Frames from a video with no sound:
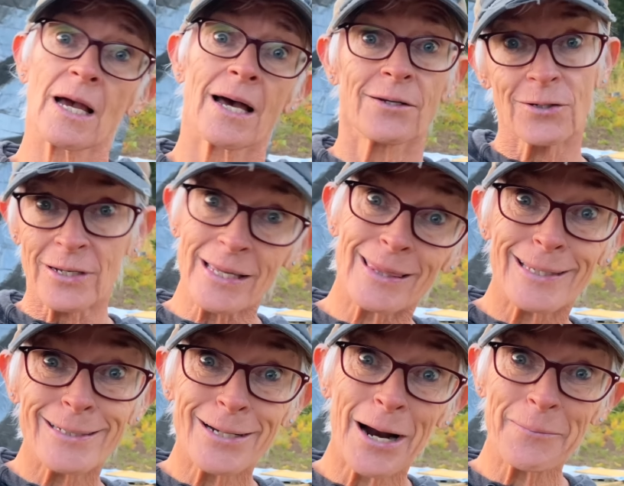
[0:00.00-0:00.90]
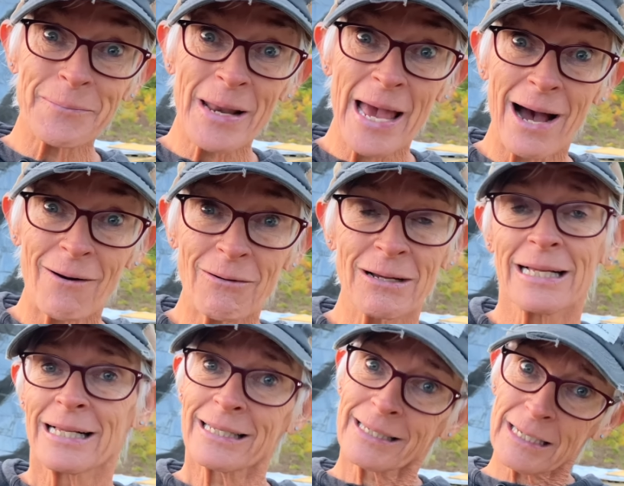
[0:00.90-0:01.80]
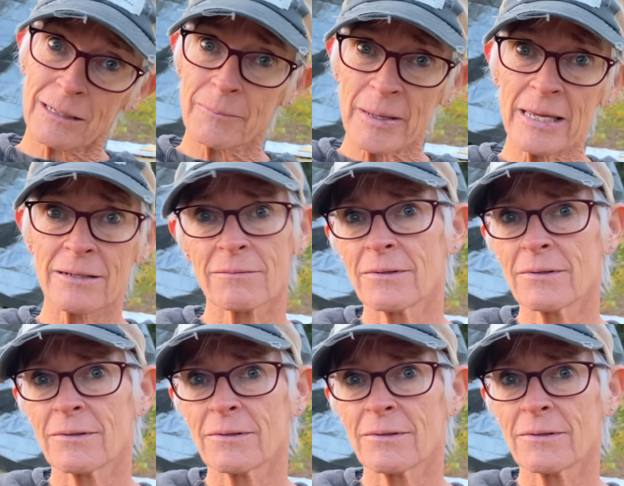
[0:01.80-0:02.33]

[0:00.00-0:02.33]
underneath the tarp now, a little bit